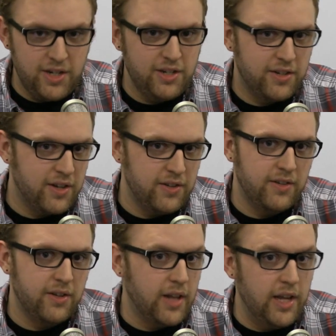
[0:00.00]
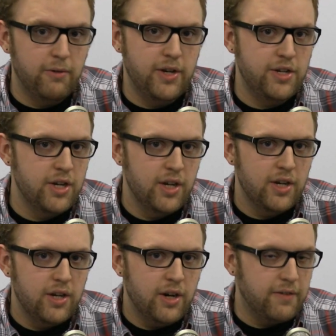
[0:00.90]
just because it's a language
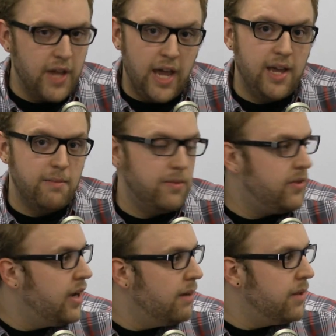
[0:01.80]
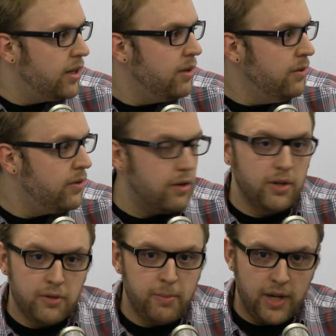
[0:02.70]
of games that I'm not used to.
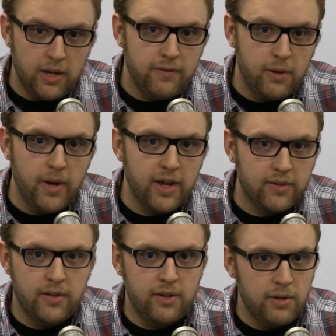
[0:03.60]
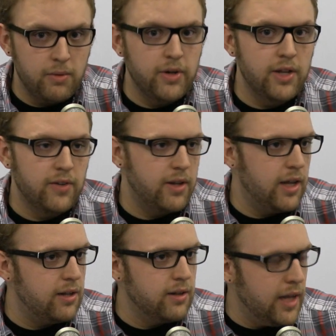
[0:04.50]
And speaking of UX, it really is
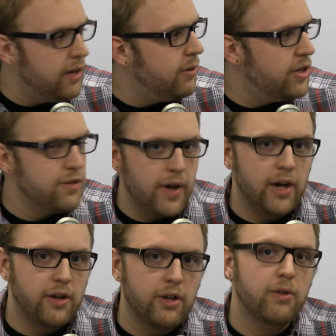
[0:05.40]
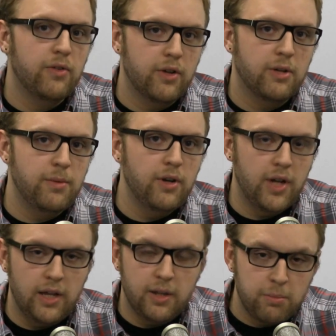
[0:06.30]
a language of how you're used to
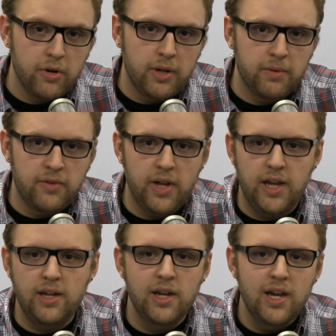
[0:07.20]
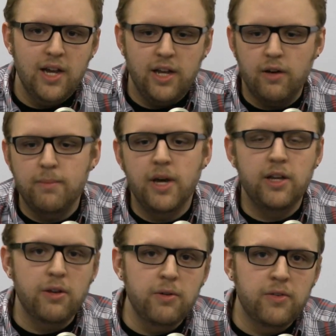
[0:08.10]
communicating. Like Brody was saying, I'm not
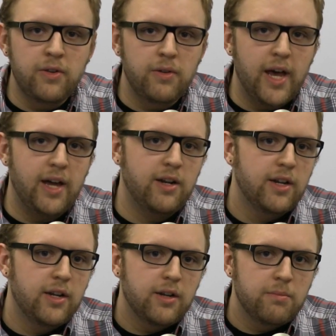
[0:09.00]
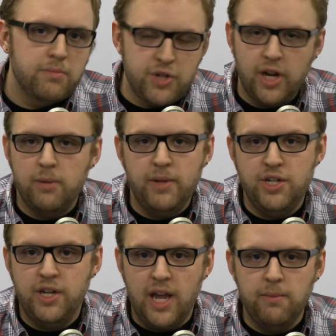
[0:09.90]
used to that
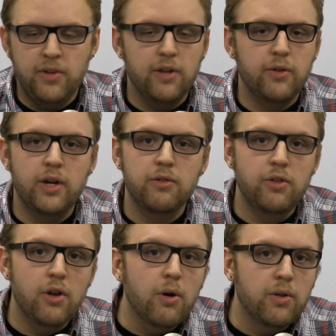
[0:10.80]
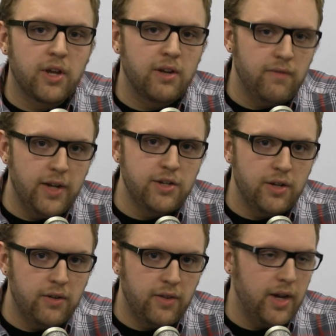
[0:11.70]
JRPG game style, so I don't know the
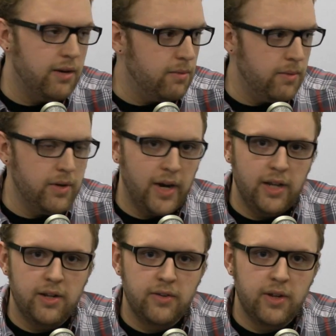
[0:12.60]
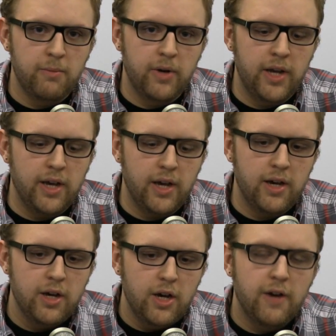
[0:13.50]
conventions there, right? It's the same way
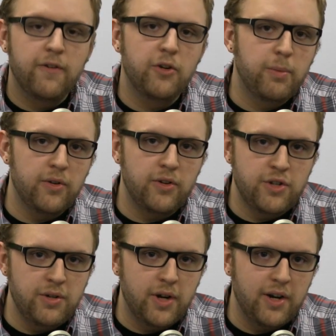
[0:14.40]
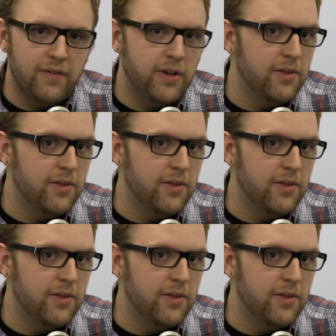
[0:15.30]
a first-person shooter. If it uses